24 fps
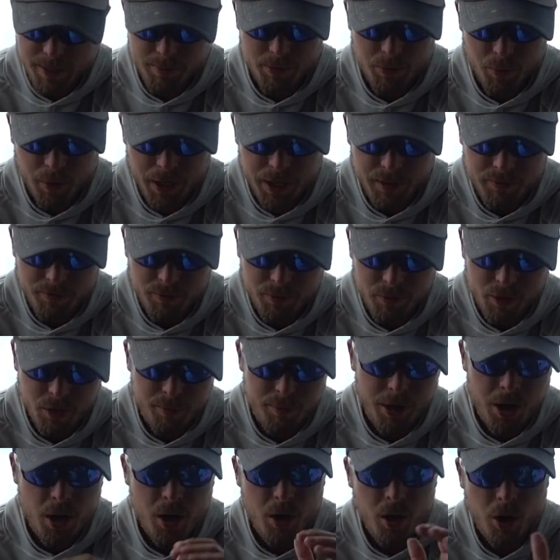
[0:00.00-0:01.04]
have been waiting for
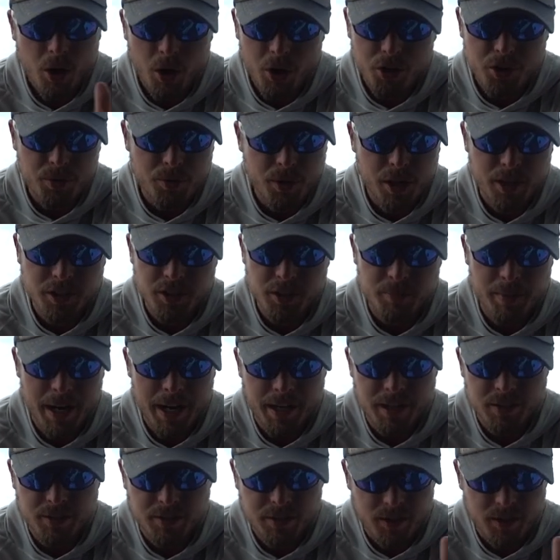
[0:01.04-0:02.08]
them. All the rods are back in